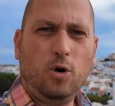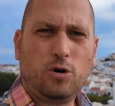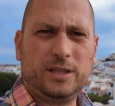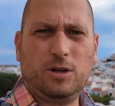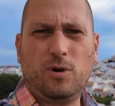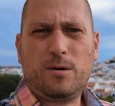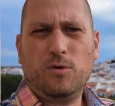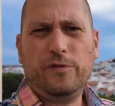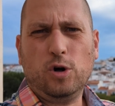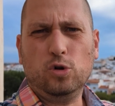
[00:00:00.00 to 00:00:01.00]
Alright, and we are
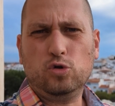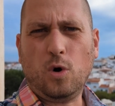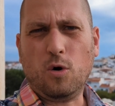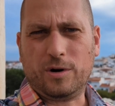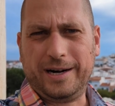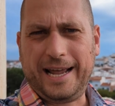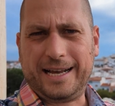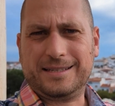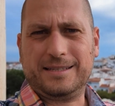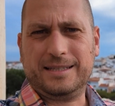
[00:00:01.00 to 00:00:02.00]
moving on to our
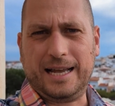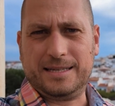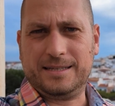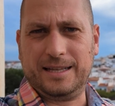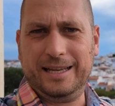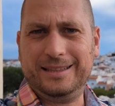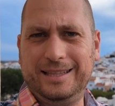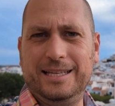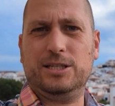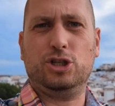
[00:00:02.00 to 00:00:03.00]
next test. It
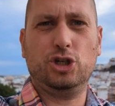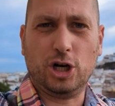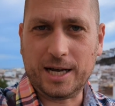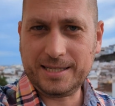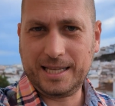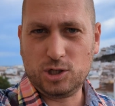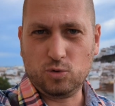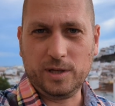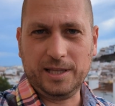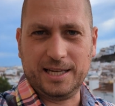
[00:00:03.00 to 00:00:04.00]
is just
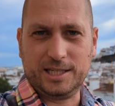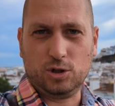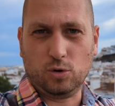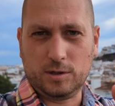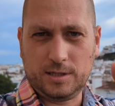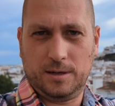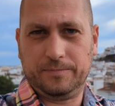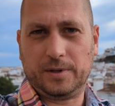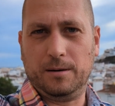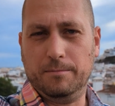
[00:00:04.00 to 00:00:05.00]
as windy as it was a